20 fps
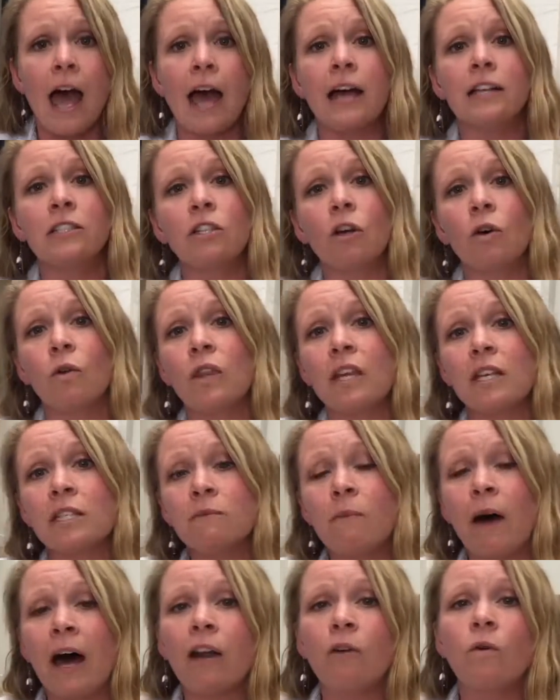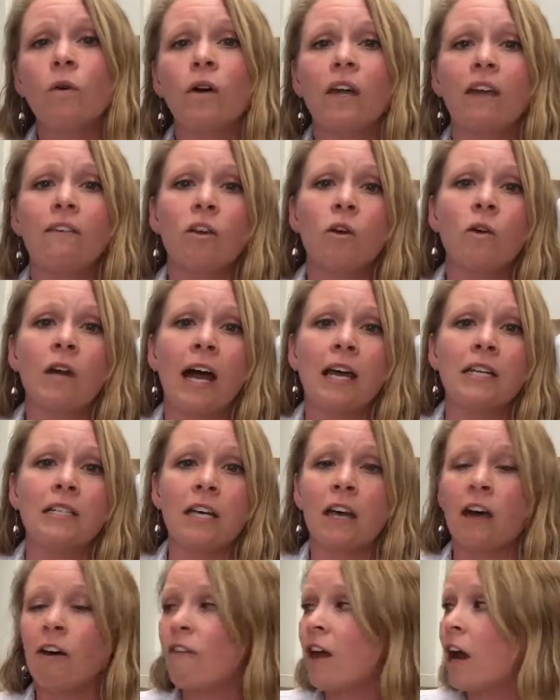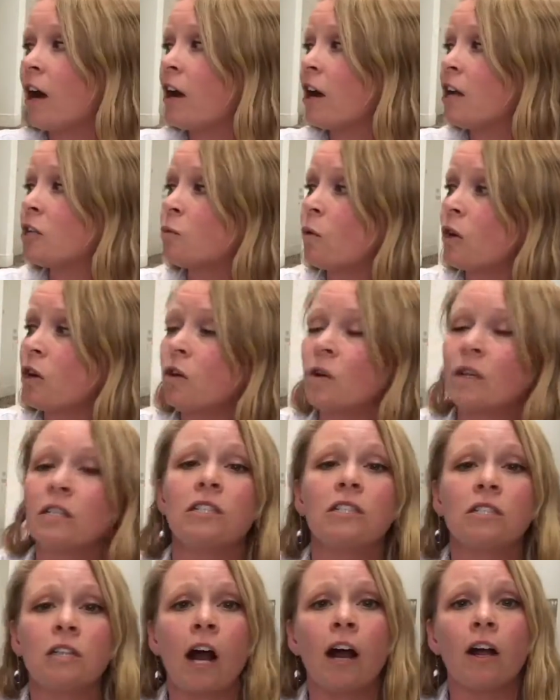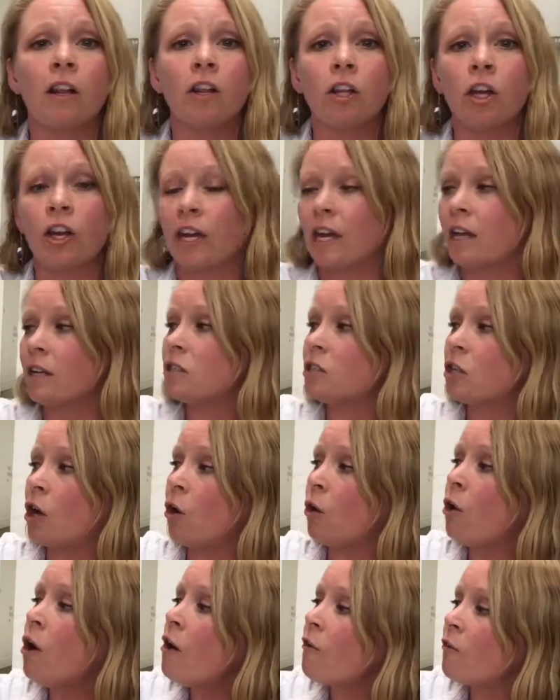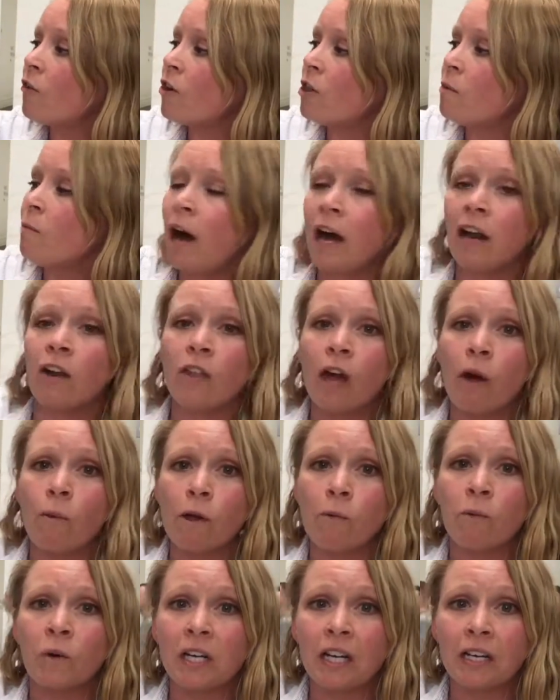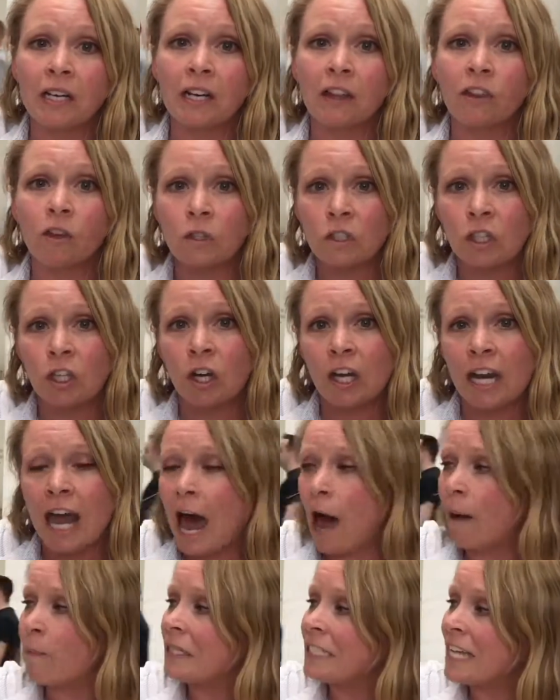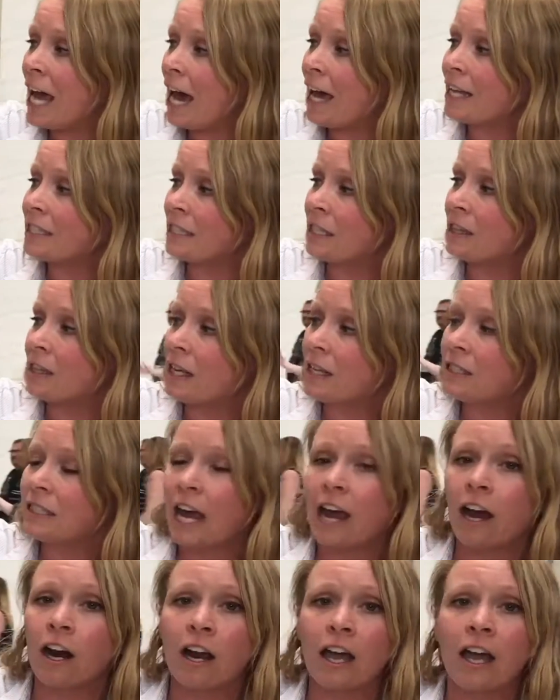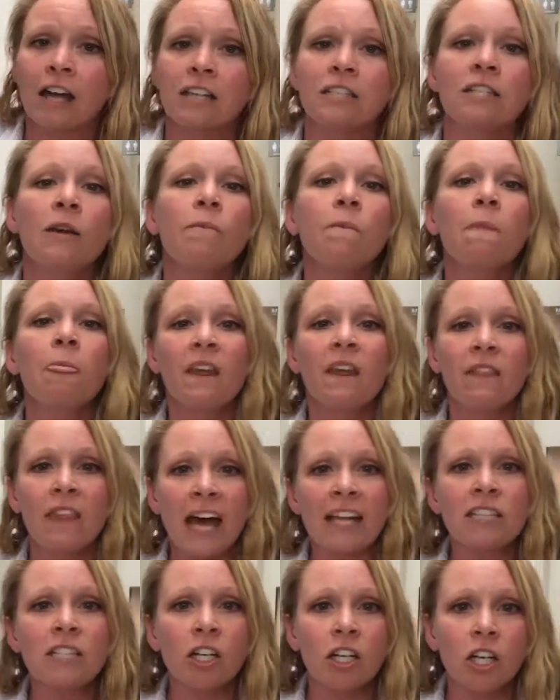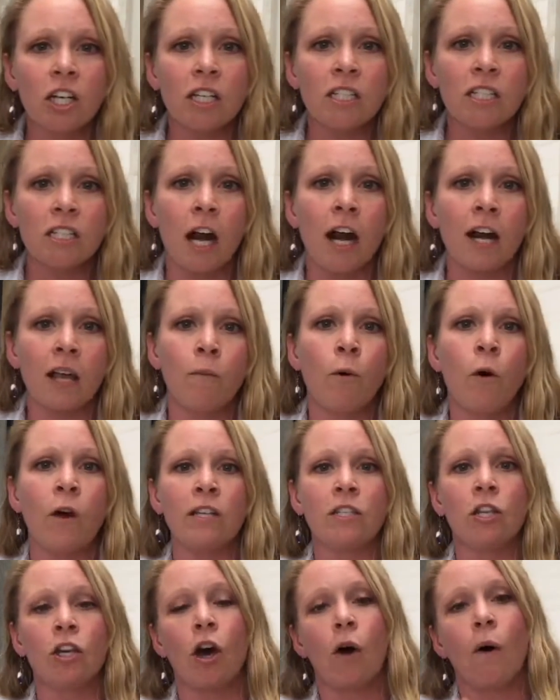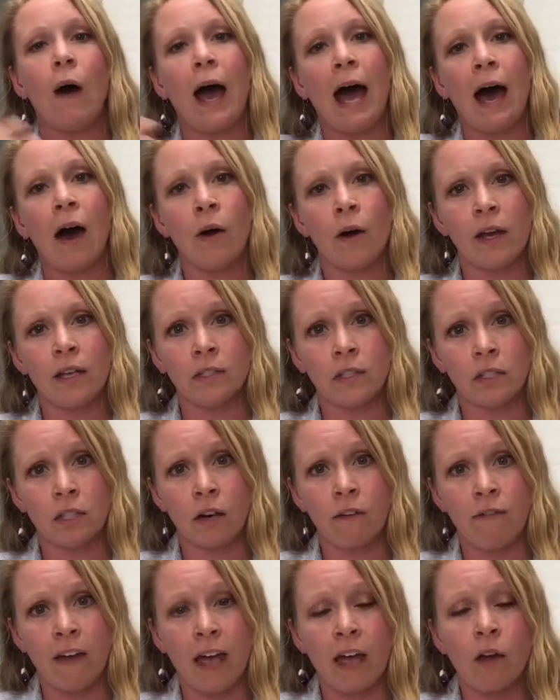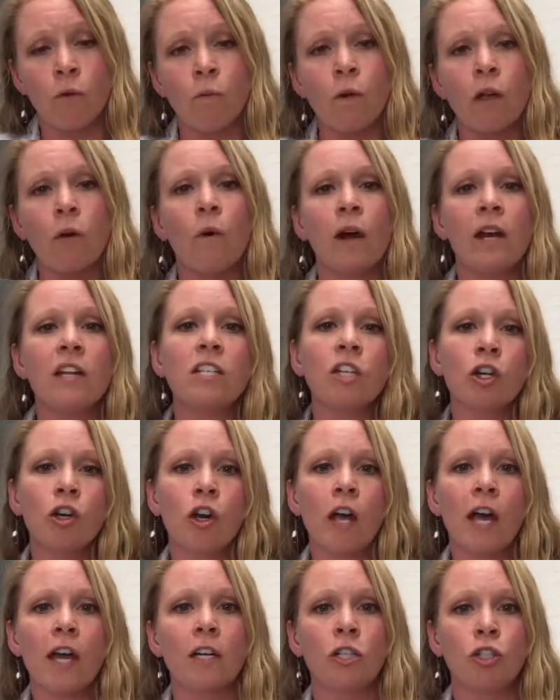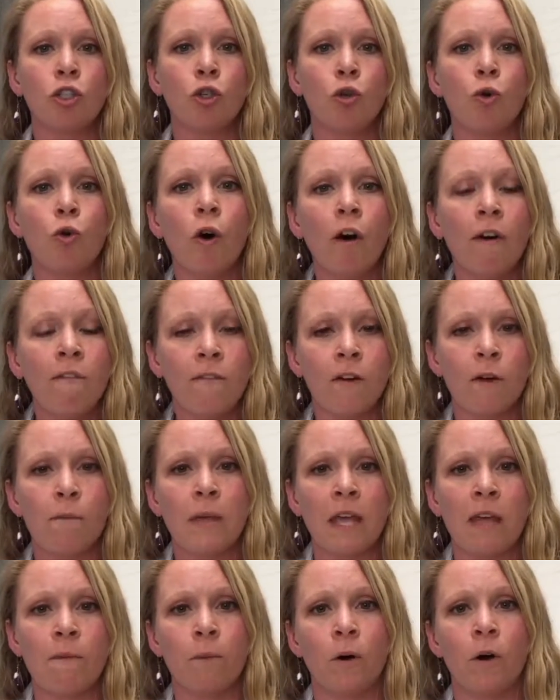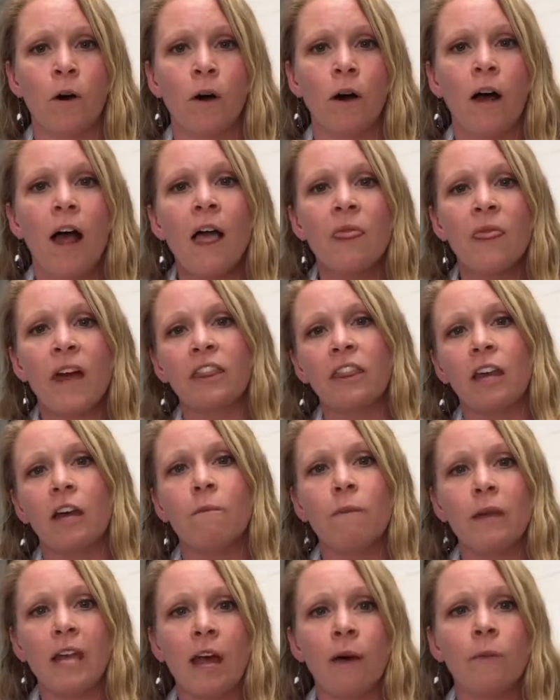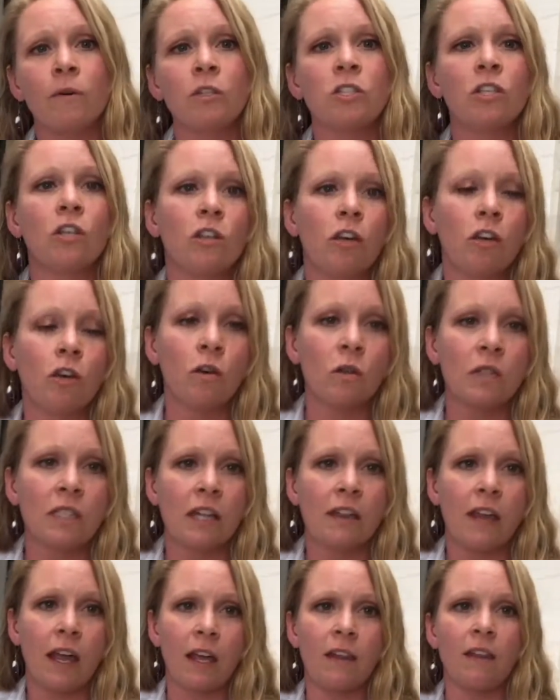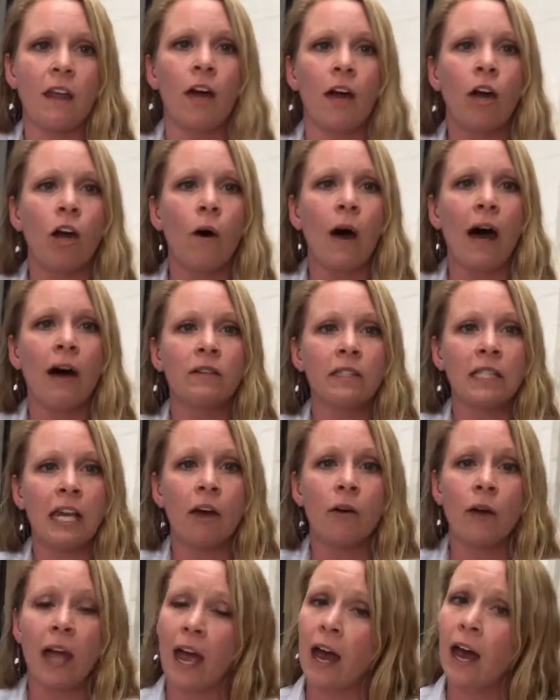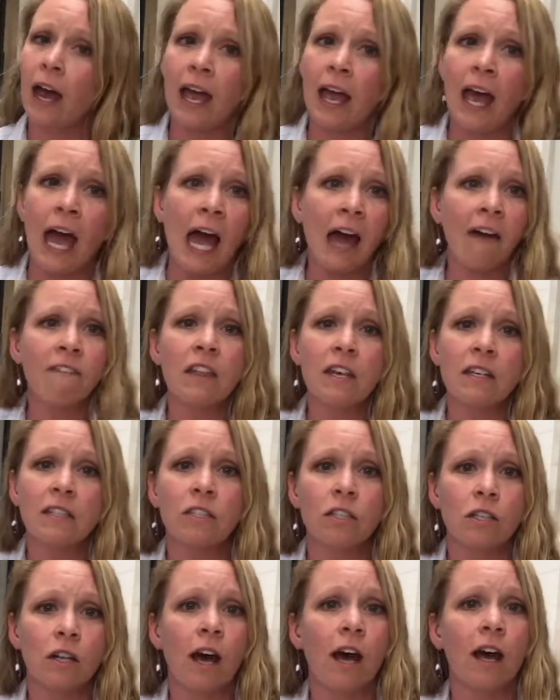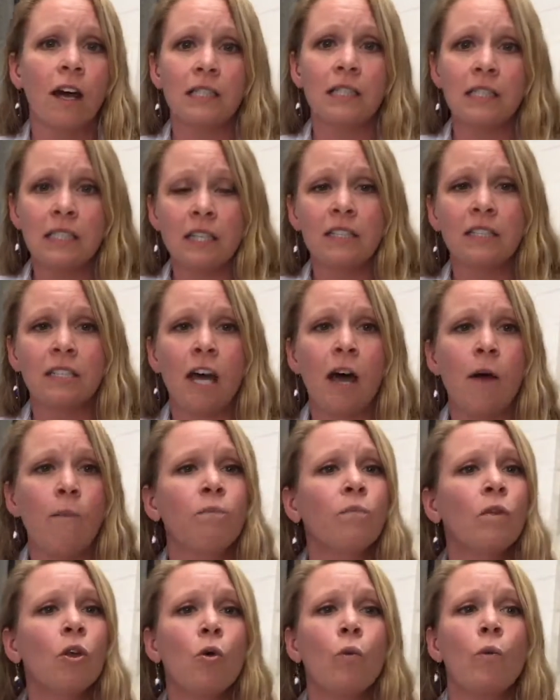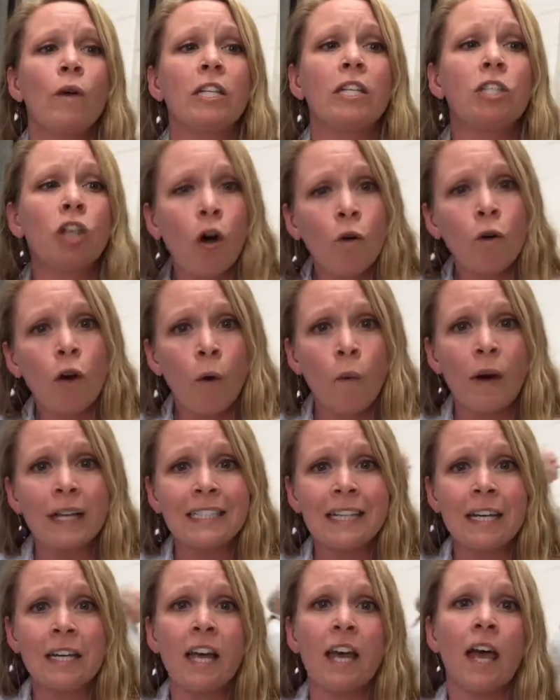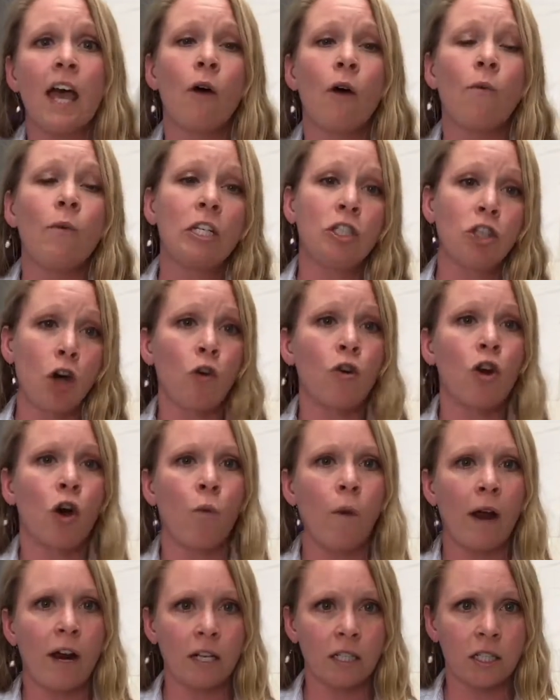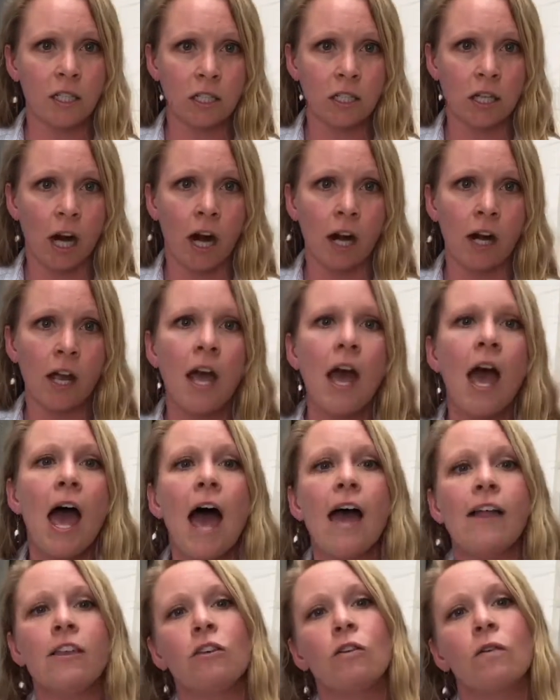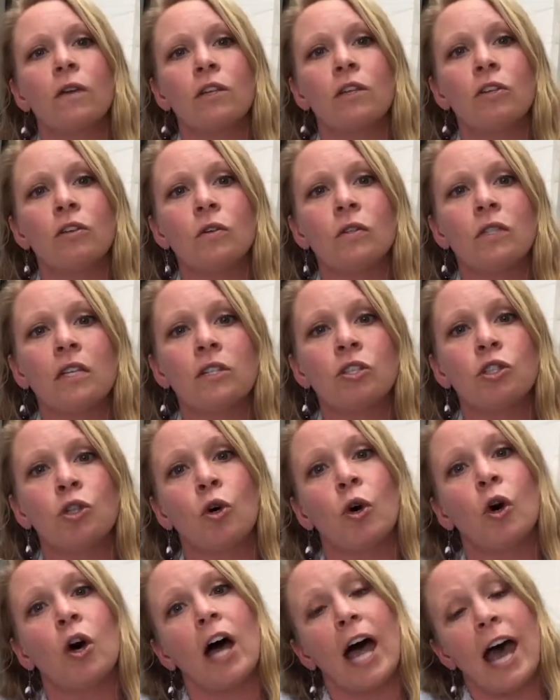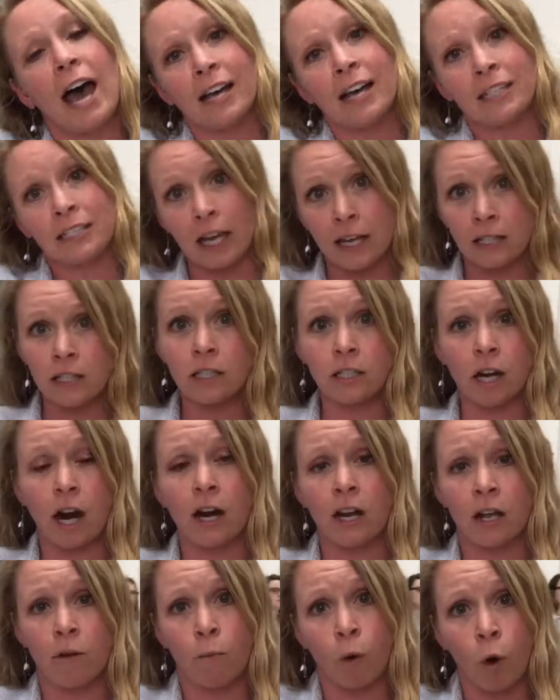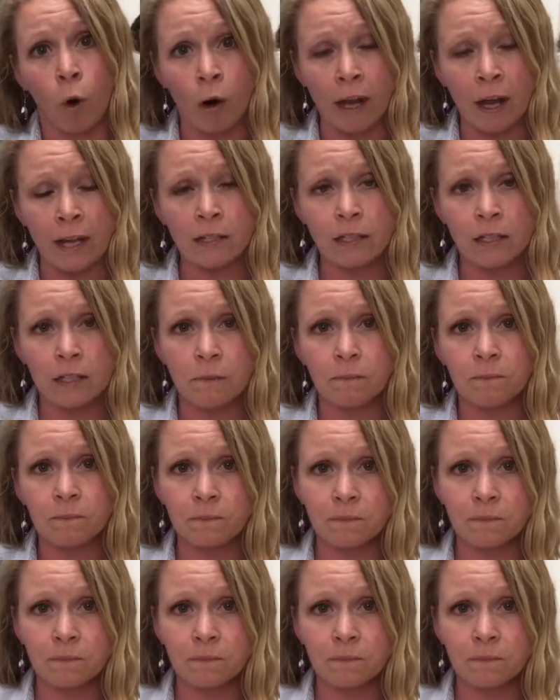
And so this model will give you an idea of areas where you can start looking. So for the model that we predicted those good habitats in these areas, that's a good starting point to go out and survey. And we wanted to create a tool for people that they'd be able to use, that they can then go out and say, okay, I have this system, we don't know what's in it, and we don't know where to start. And you can use this tool as a starting point.